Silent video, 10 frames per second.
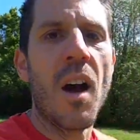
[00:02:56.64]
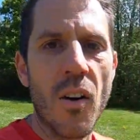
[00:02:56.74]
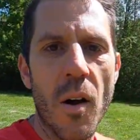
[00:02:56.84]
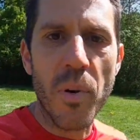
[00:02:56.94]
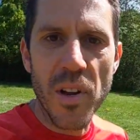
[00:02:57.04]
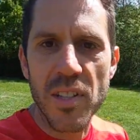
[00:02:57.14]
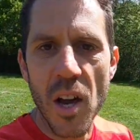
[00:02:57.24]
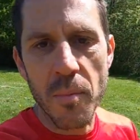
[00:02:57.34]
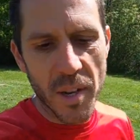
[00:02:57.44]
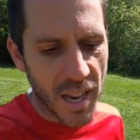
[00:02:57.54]
All right, pretty
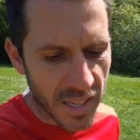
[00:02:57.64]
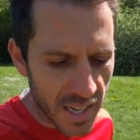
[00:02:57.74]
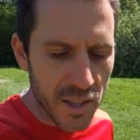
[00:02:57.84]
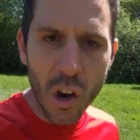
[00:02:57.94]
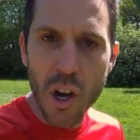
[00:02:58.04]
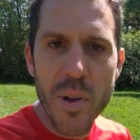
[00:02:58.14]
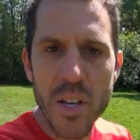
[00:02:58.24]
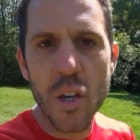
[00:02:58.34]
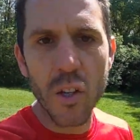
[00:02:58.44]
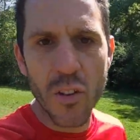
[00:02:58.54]
certain my technique's not gonna be
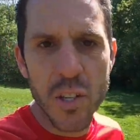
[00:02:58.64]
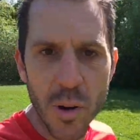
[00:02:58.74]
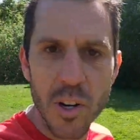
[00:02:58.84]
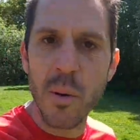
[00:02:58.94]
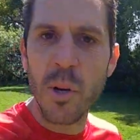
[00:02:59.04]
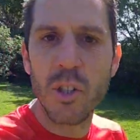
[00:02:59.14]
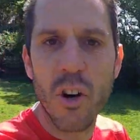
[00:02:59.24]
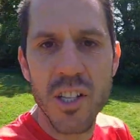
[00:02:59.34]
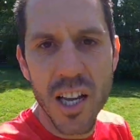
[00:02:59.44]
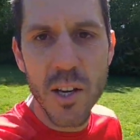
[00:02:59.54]
as good on this one, because I'm gonna
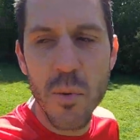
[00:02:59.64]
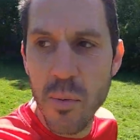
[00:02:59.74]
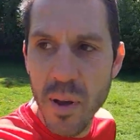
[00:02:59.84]
try and take you with